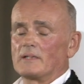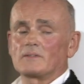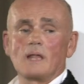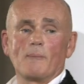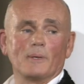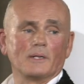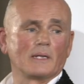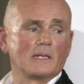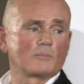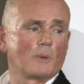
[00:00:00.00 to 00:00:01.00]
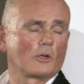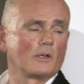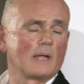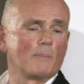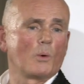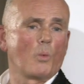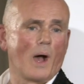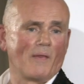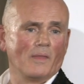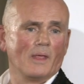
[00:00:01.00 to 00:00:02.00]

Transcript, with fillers: it's numbered, and it's bottle number one.